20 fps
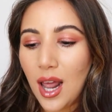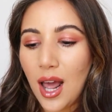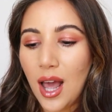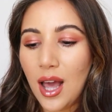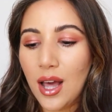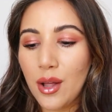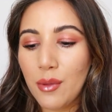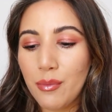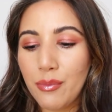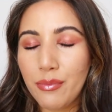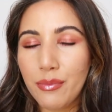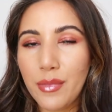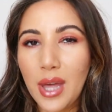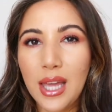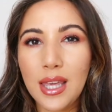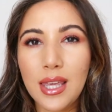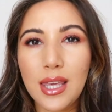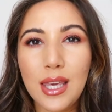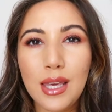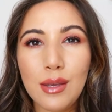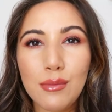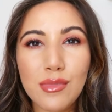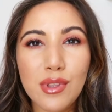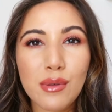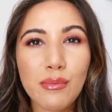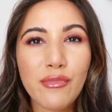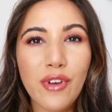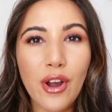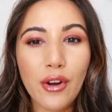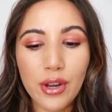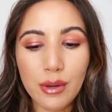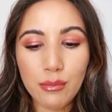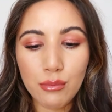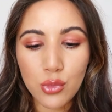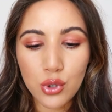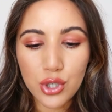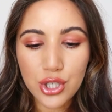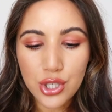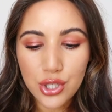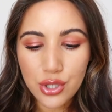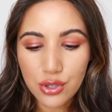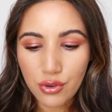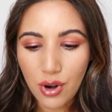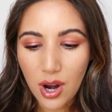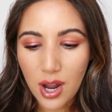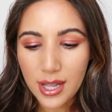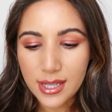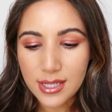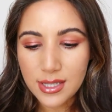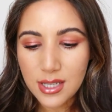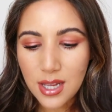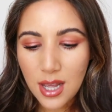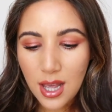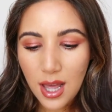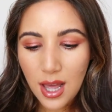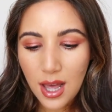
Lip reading: and keep them very moisturized,